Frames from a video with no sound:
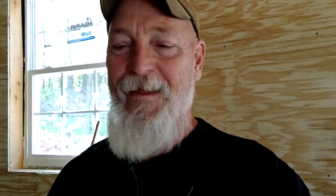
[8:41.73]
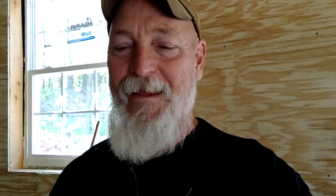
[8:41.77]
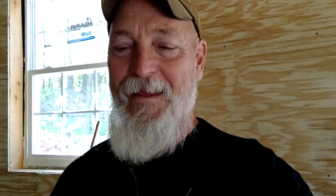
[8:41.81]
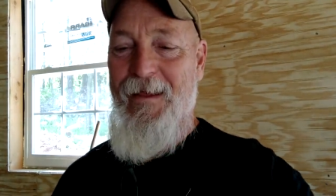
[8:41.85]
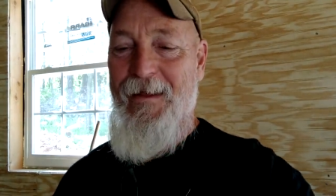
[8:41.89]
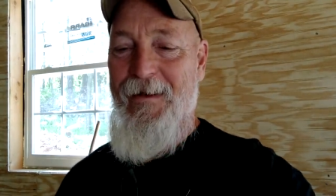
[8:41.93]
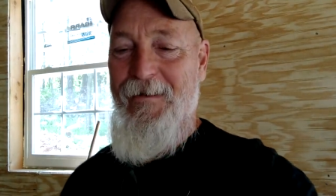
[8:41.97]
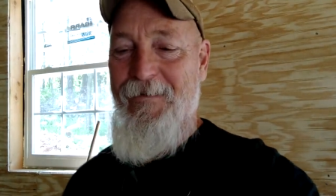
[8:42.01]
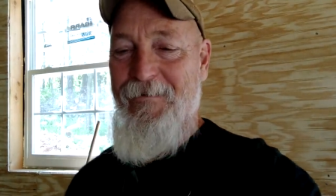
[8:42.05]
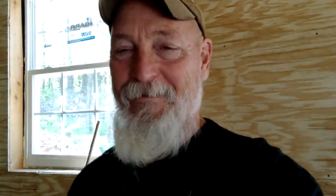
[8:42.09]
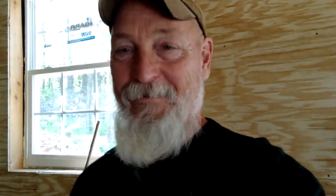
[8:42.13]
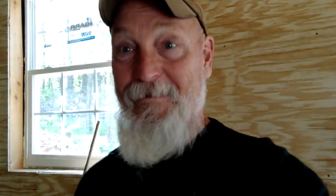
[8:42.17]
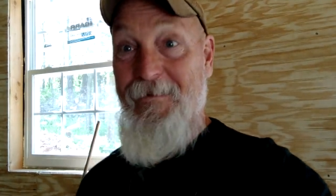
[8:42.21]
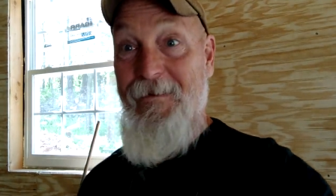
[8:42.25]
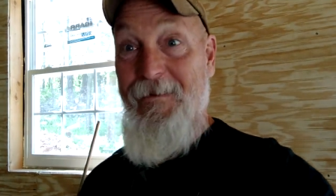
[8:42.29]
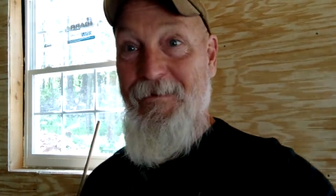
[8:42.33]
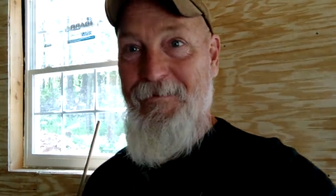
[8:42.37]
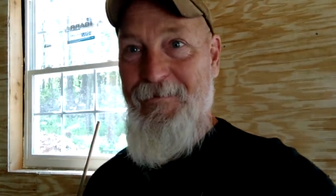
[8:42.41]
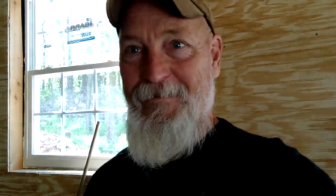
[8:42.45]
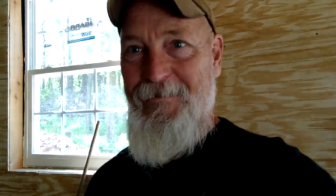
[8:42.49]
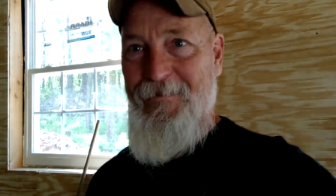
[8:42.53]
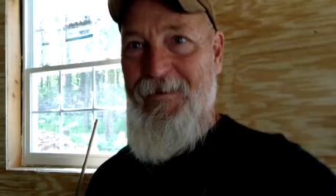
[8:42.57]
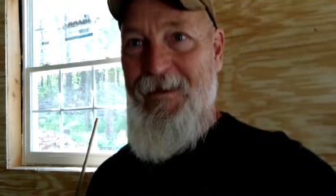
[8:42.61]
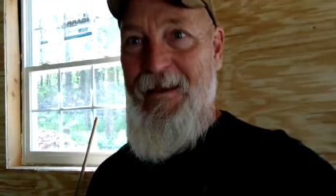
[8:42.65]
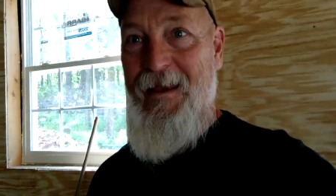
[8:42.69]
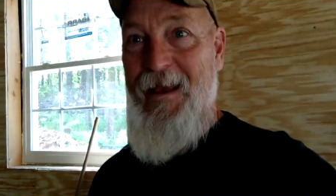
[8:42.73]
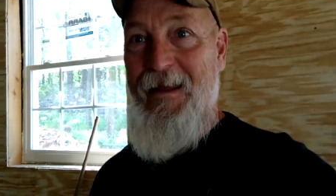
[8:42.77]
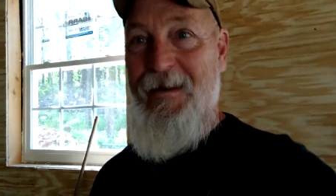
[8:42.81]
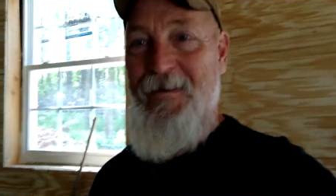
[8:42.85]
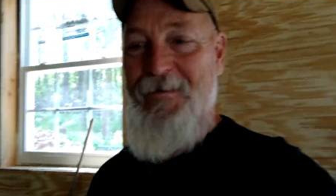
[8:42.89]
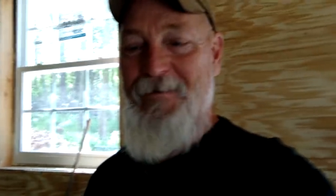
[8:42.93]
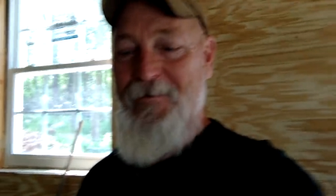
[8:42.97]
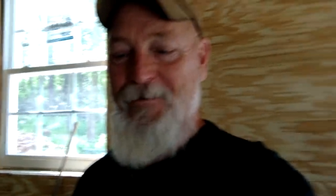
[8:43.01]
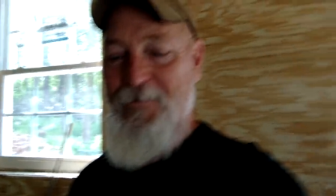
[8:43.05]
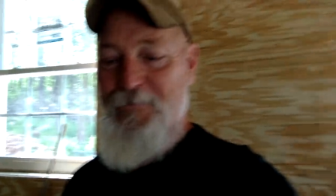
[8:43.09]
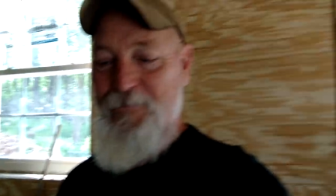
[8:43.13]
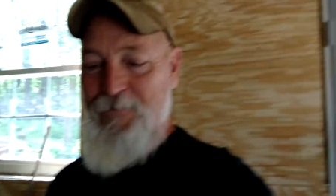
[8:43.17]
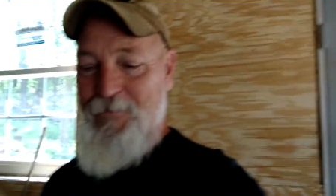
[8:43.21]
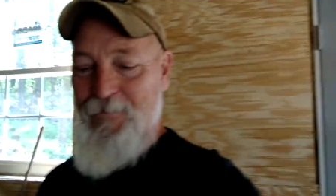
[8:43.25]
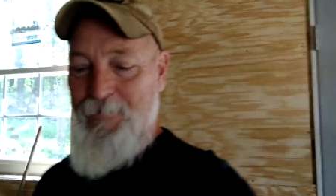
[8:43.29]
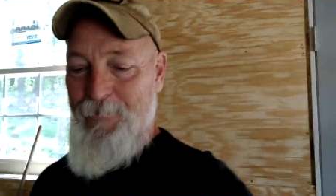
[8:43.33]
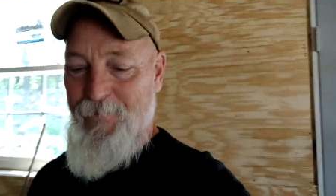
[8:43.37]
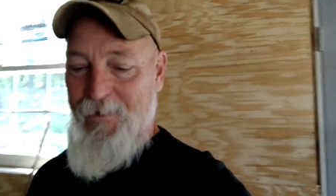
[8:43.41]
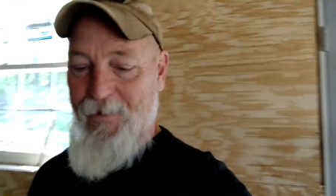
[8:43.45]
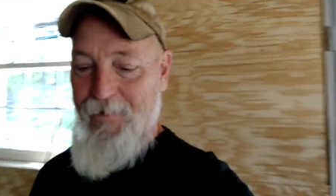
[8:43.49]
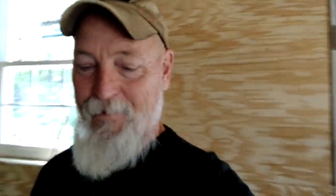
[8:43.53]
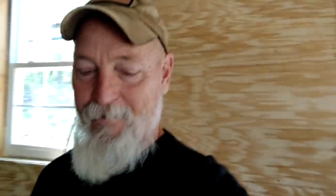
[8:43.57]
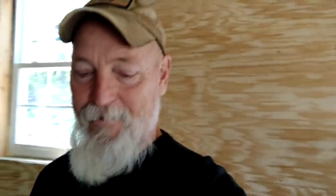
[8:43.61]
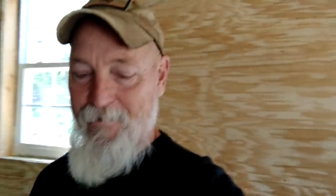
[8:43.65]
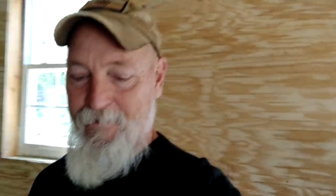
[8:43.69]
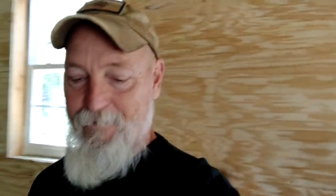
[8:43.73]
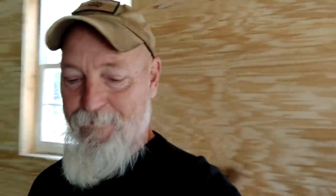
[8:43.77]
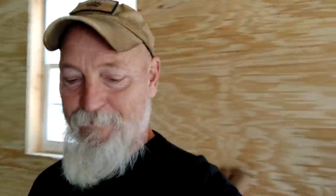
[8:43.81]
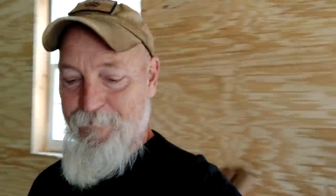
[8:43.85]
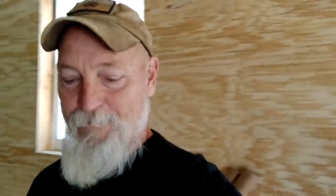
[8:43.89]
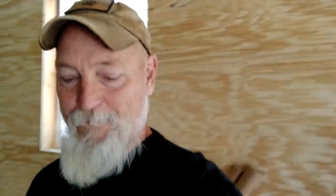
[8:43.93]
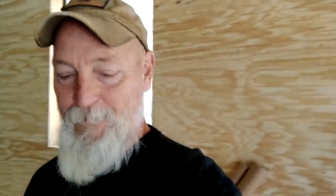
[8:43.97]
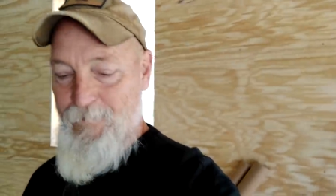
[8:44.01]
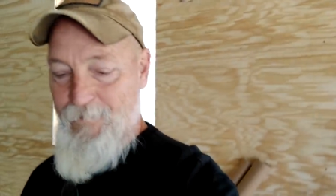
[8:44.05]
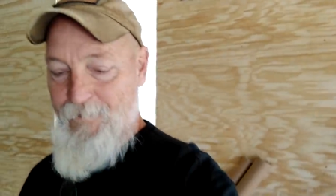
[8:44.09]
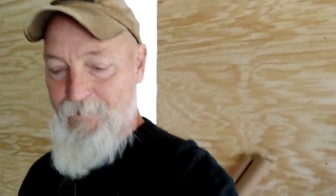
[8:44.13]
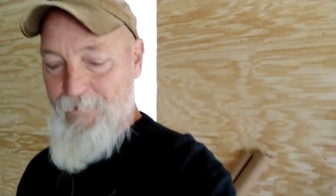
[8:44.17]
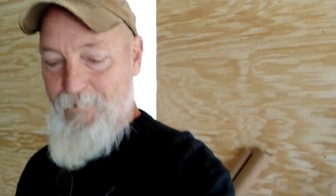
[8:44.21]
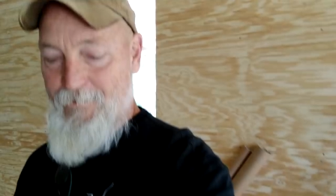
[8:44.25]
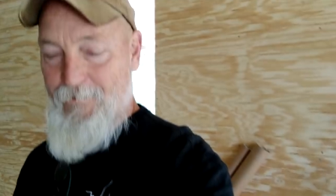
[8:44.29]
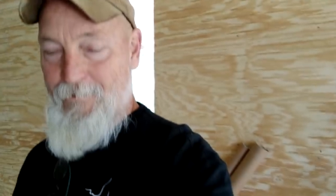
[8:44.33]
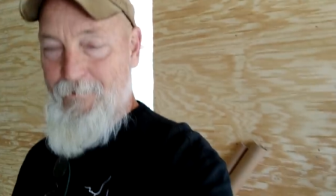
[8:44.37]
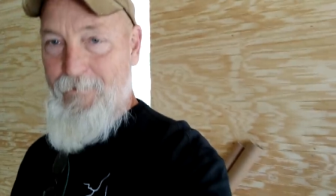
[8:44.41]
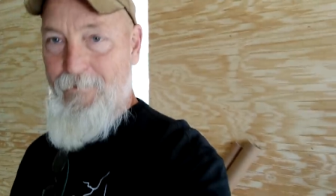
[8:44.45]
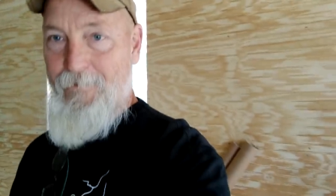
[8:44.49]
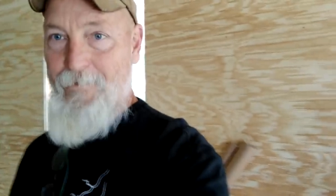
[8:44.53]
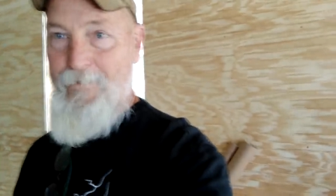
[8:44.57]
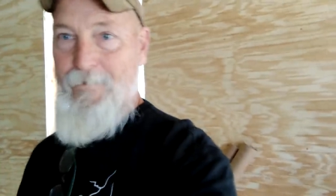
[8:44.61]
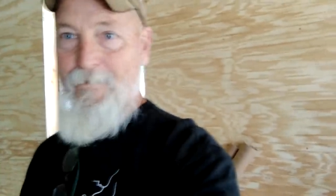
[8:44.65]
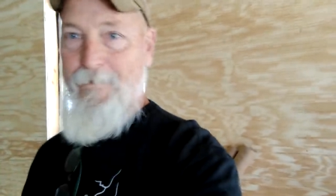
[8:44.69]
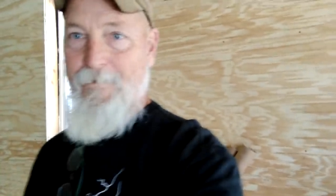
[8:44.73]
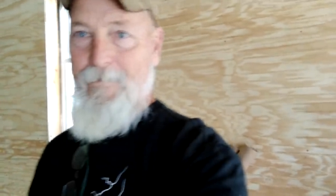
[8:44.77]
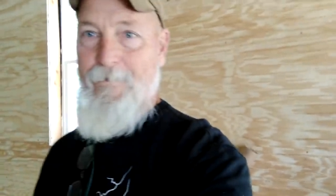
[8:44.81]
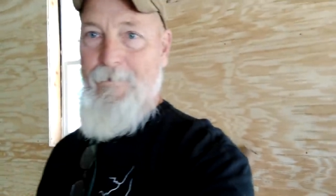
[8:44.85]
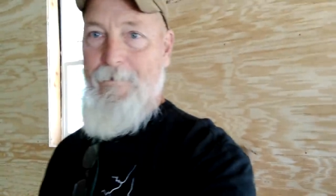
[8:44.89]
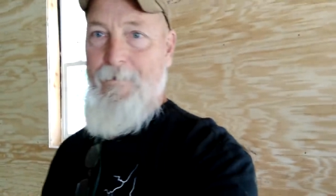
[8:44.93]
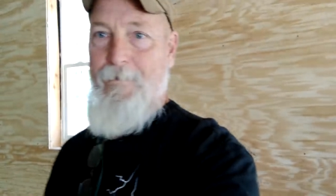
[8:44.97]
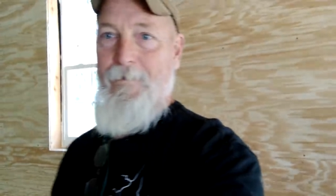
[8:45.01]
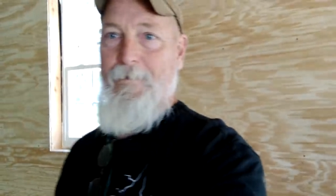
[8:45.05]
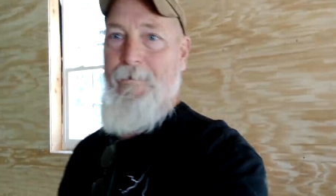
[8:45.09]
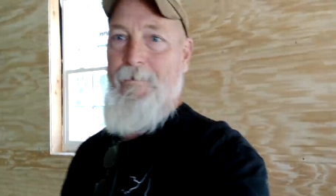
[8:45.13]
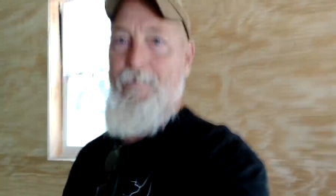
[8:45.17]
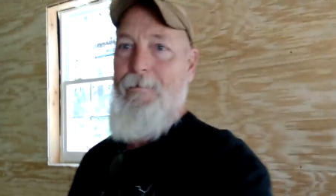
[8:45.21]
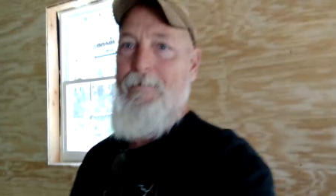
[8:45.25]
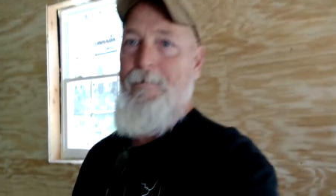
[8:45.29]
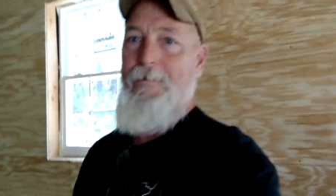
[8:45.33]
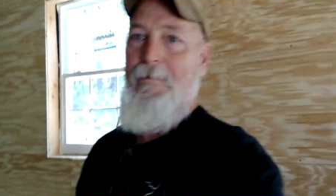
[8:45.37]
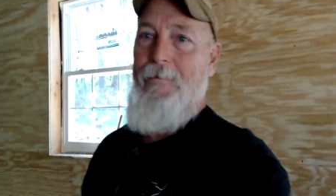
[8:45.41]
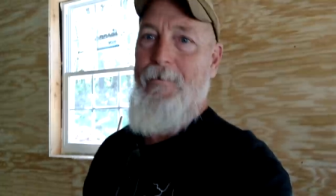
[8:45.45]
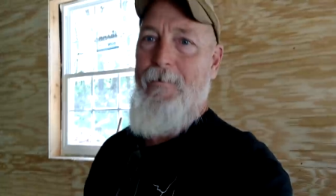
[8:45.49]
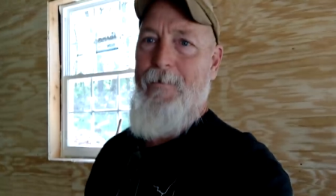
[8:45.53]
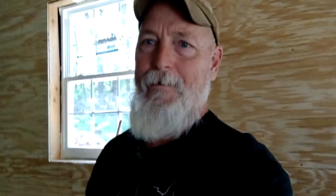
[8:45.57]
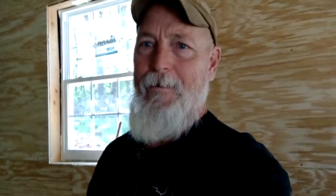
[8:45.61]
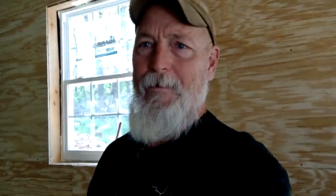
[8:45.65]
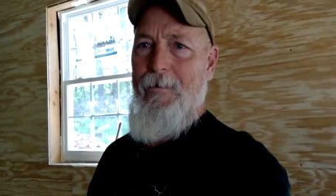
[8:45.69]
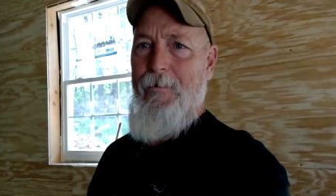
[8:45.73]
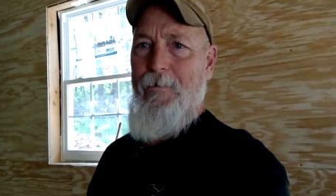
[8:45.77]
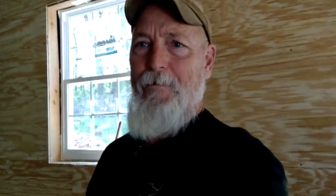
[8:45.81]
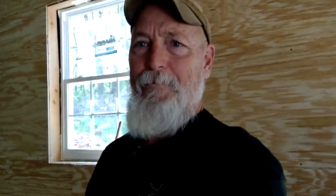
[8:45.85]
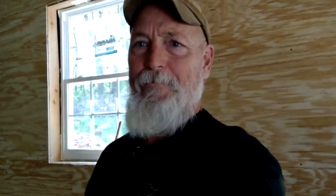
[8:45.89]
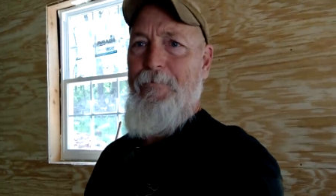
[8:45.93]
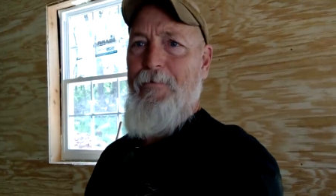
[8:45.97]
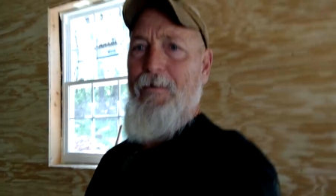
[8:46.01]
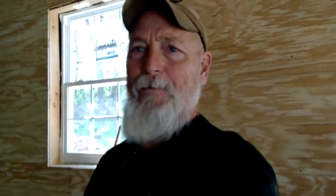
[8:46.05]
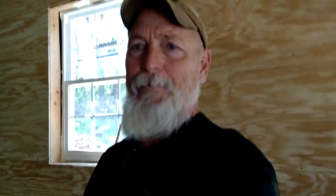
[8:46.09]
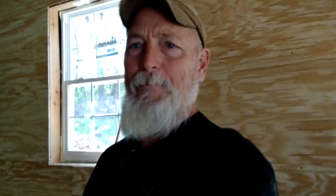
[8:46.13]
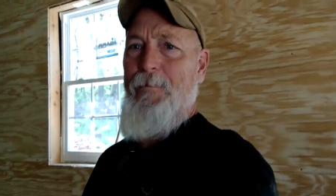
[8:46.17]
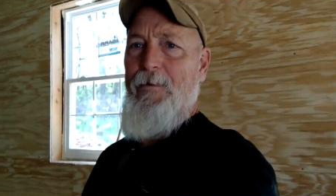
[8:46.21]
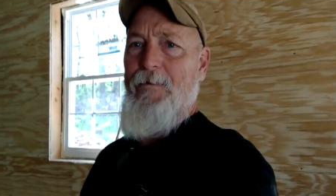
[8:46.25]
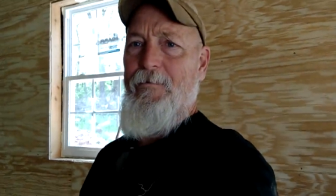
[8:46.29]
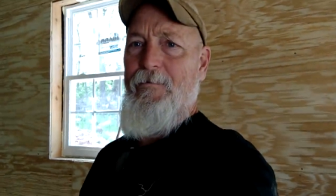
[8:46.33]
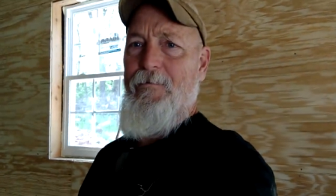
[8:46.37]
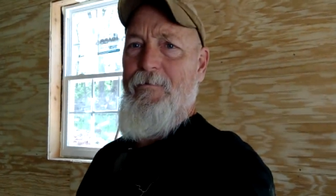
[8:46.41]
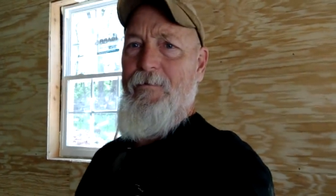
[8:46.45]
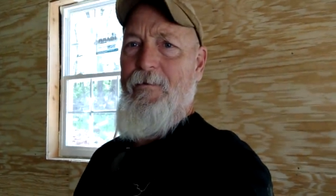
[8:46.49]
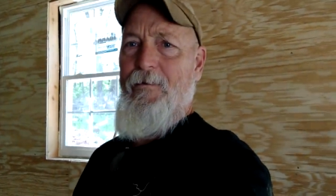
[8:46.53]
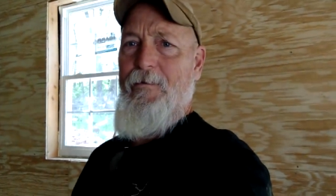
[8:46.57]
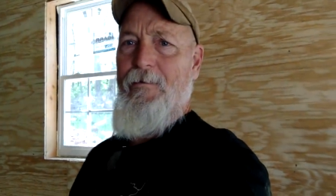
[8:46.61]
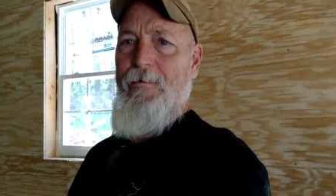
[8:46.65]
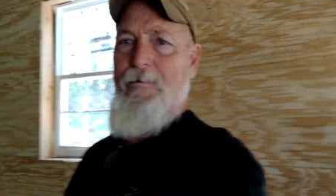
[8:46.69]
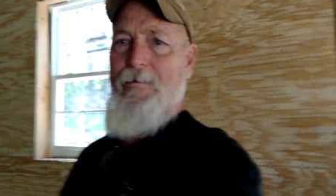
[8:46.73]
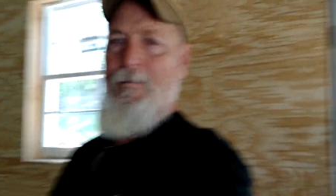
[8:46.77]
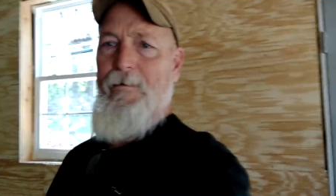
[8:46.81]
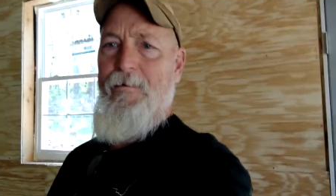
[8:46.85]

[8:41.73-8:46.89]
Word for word: And it's this. I had a t-shirt made for it. I don't know if you're going to be able to see it.